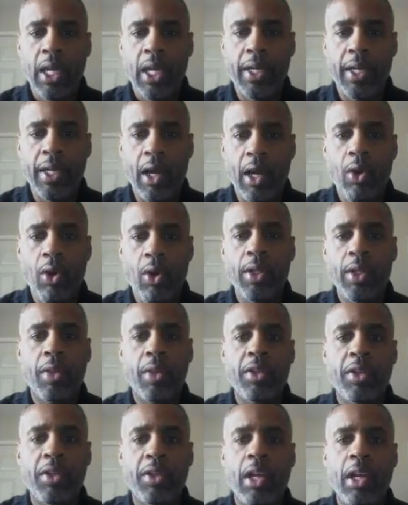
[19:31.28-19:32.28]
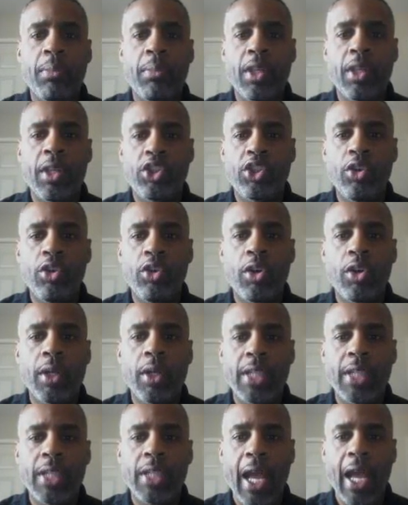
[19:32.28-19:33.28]
And the only other number that you're
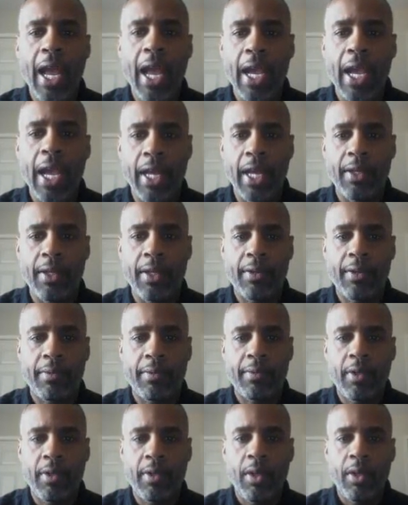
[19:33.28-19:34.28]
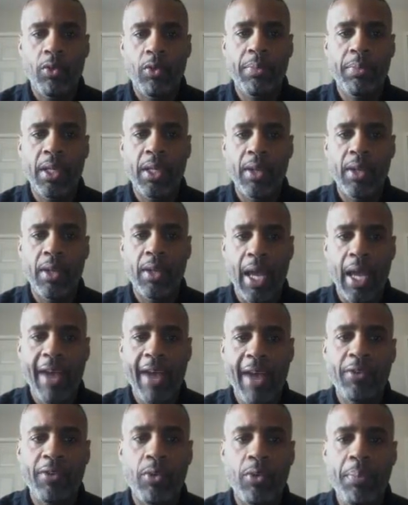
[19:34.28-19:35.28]
going to add would be the
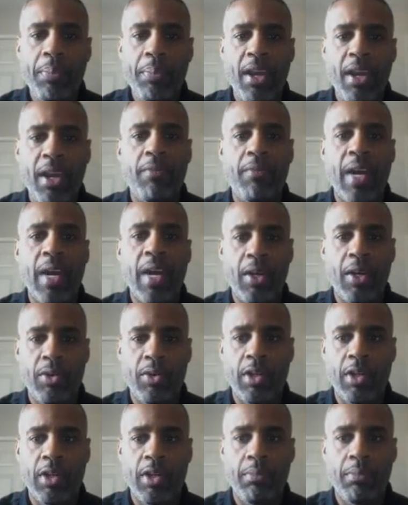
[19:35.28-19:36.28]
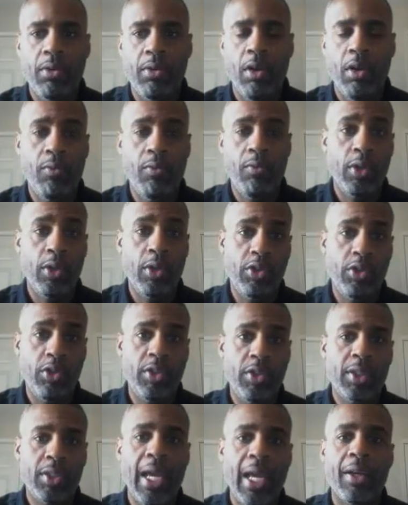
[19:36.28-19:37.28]
after repair value number of what you
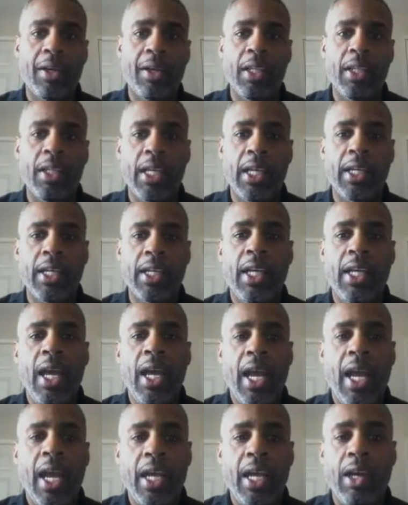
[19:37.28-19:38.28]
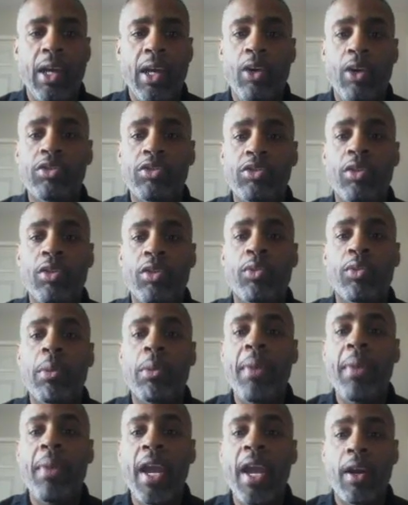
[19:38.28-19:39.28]
just calculated, and also the
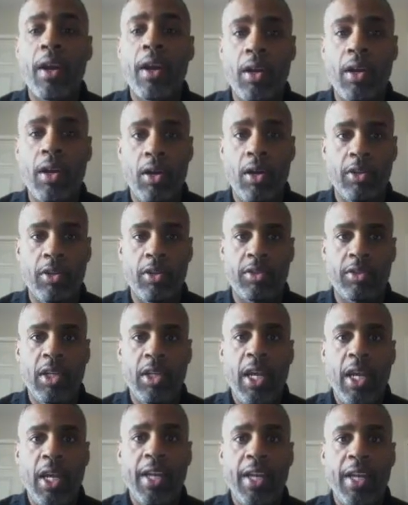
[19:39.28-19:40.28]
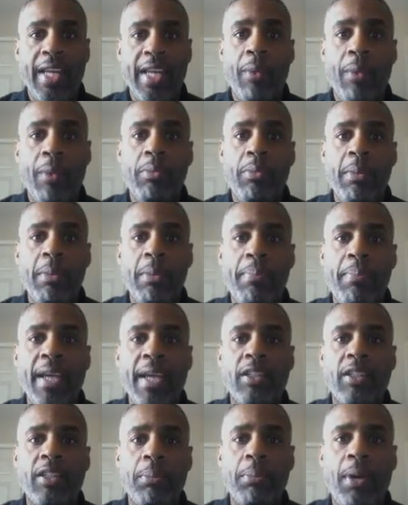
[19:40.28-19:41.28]
repair cost. And that would be
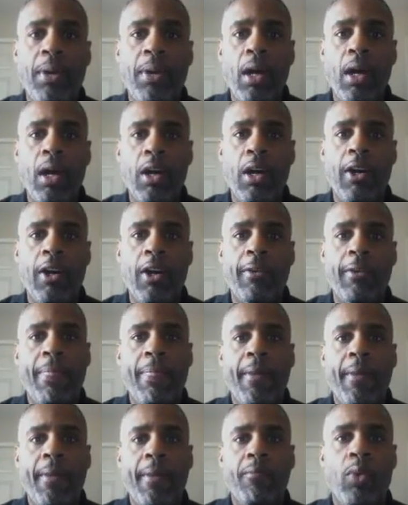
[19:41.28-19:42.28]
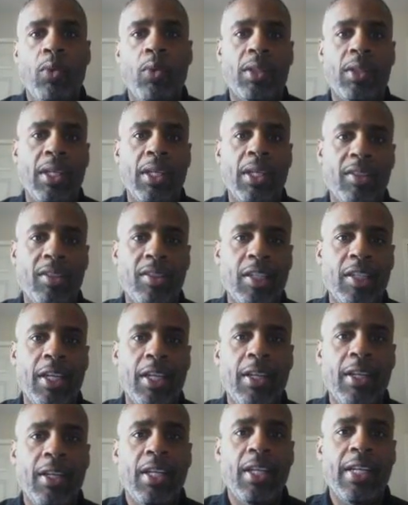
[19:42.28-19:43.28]
based upon what they
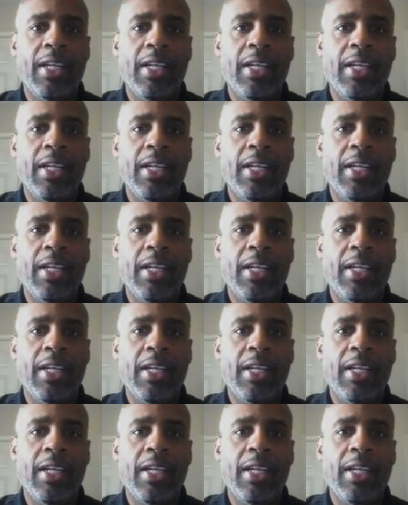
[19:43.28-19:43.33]
said.